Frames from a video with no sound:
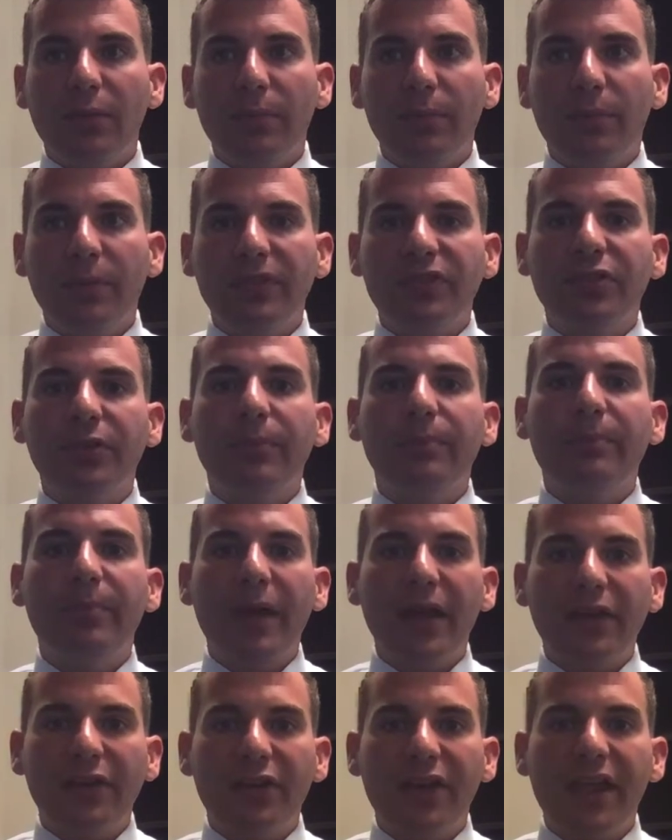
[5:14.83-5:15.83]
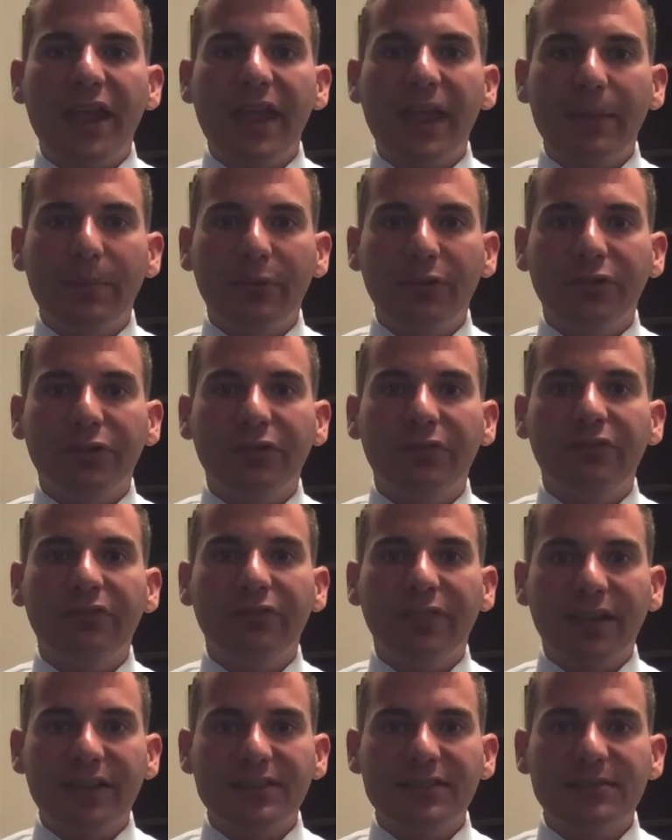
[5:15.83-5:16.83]
but they're better able to
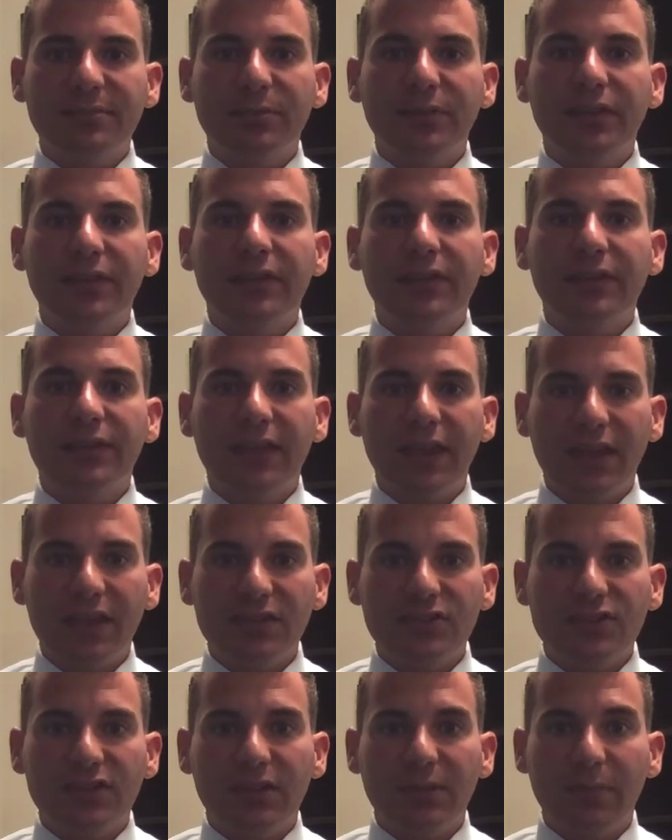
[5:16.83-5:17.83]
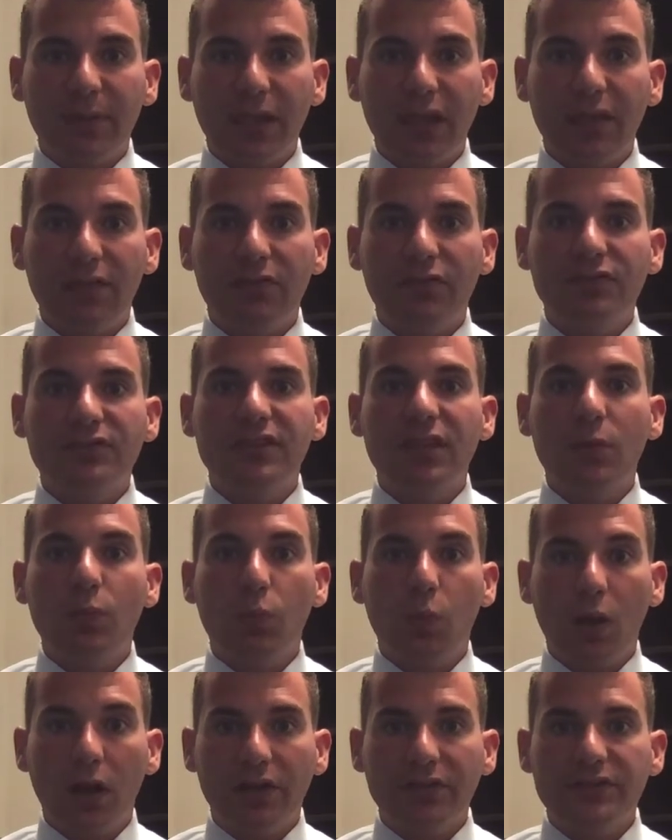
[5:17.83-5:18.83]
flexibly engage in the behaviors they
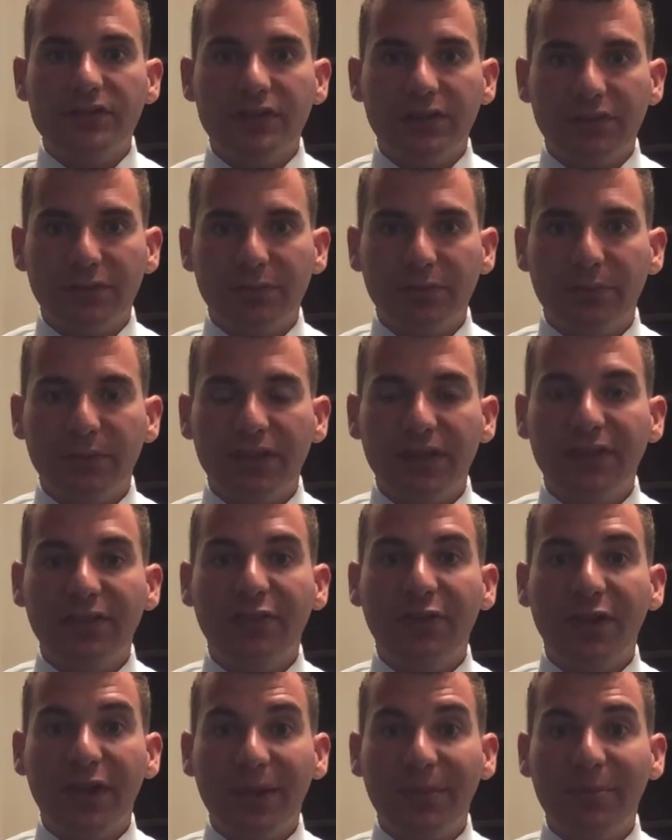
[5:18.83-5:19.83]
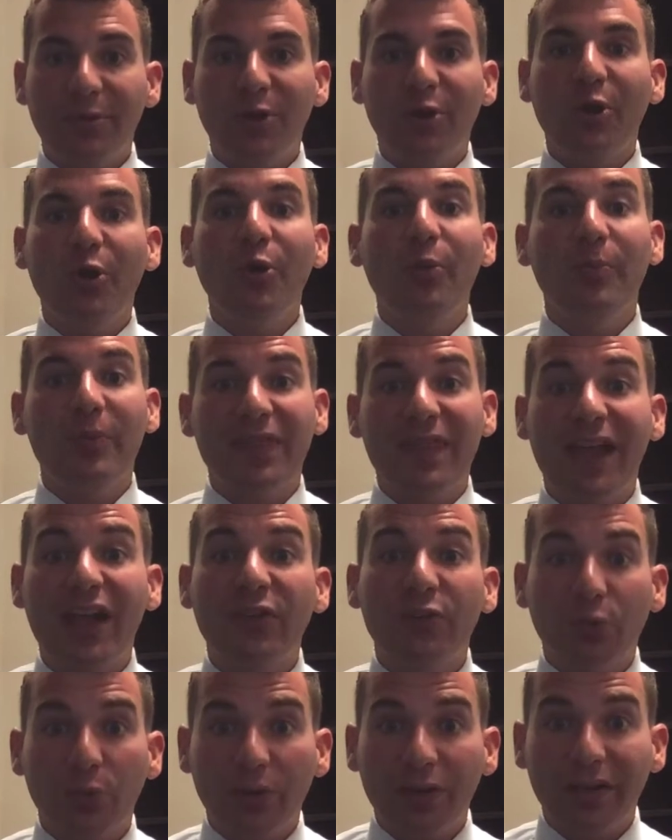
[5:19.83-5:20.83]
want to, meaning they're able to open that
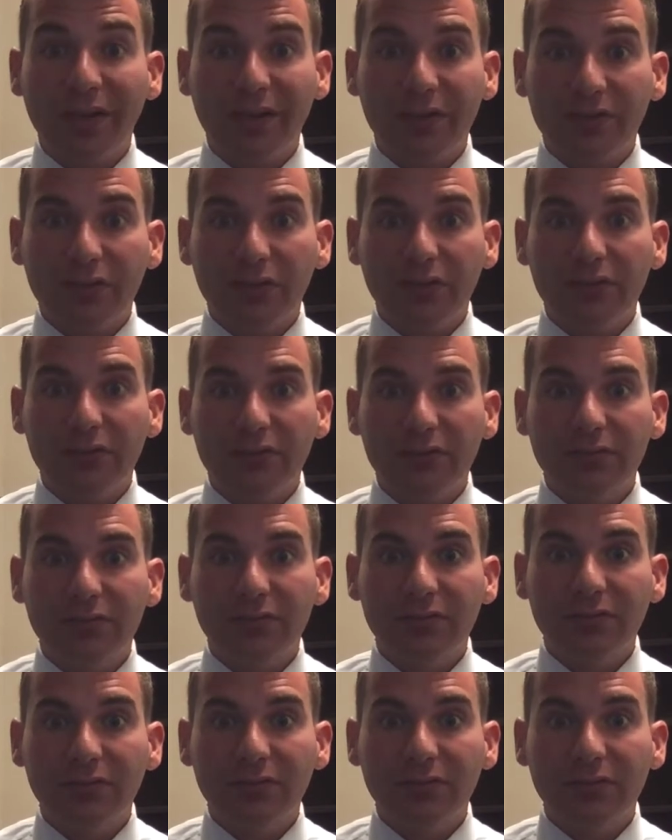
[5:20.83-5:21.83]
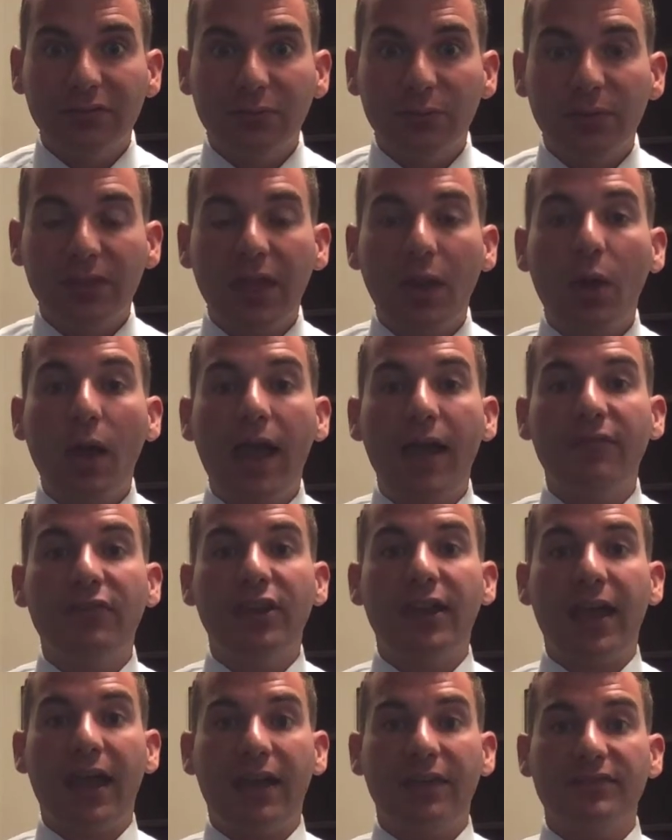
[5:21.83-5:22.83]
door handle without having
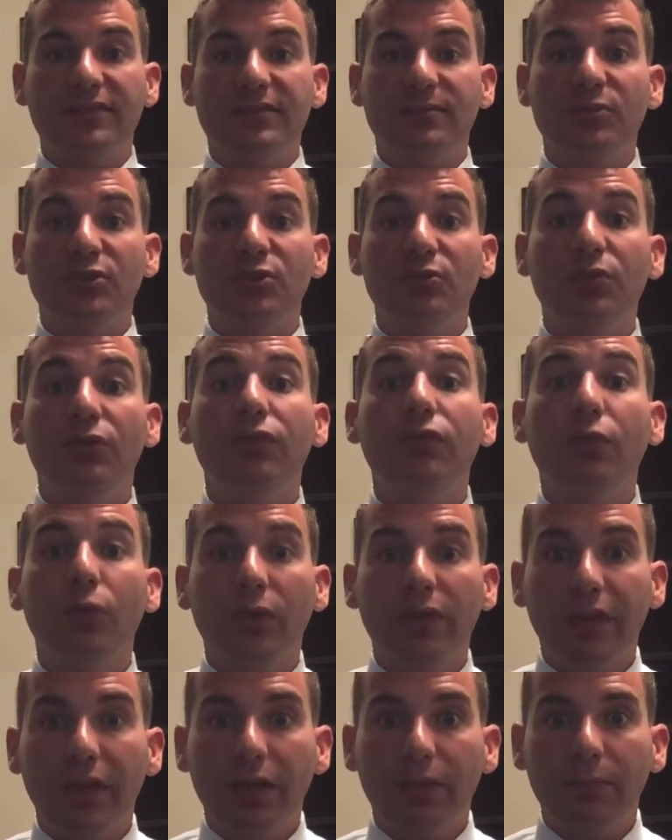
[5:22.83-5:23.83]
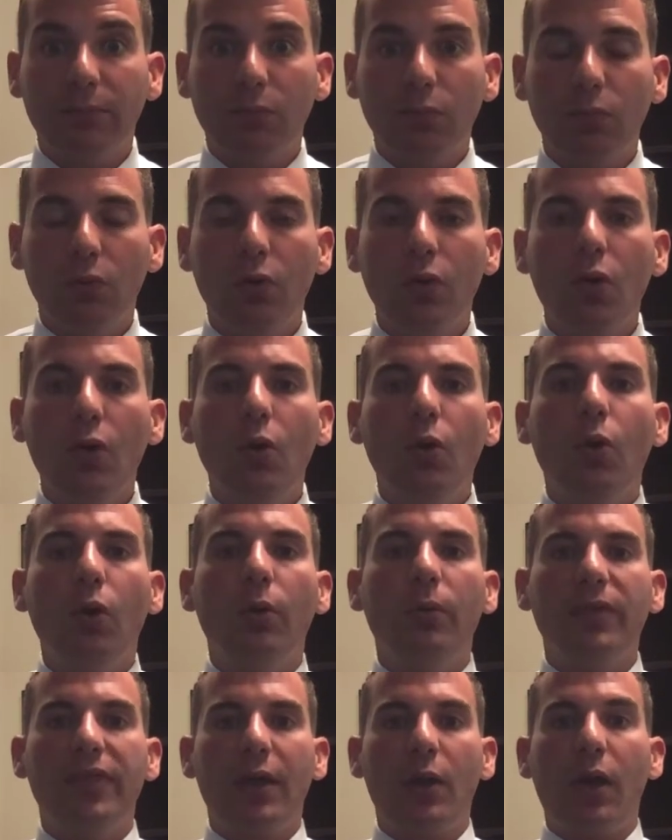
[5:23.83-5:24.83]
to have someone do it for them or
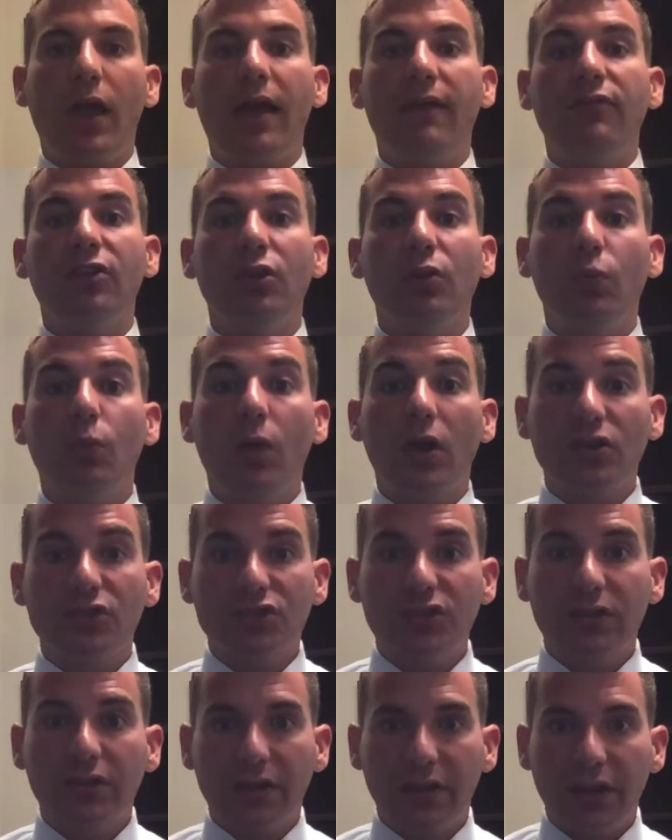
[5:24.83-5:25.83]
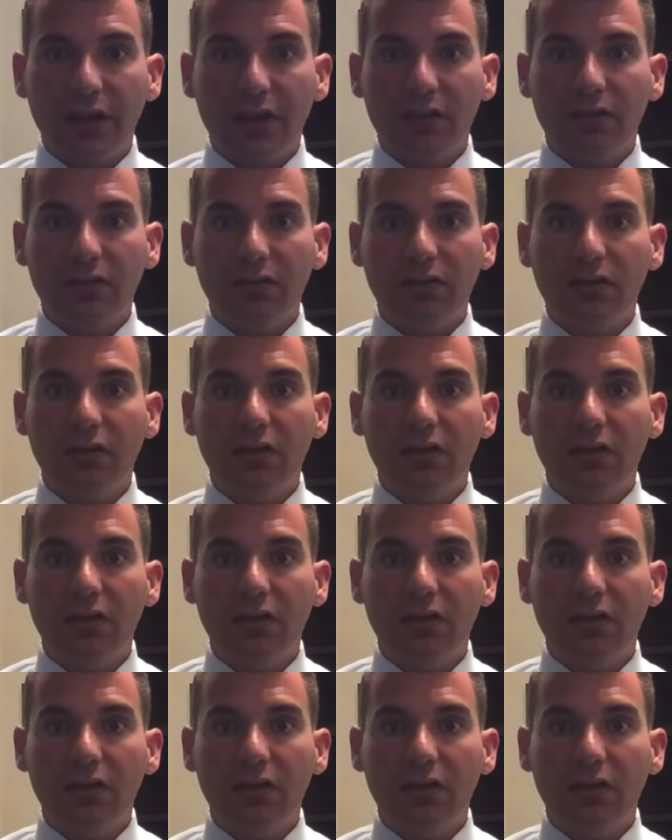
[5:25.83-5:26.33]
without having to wash their hand.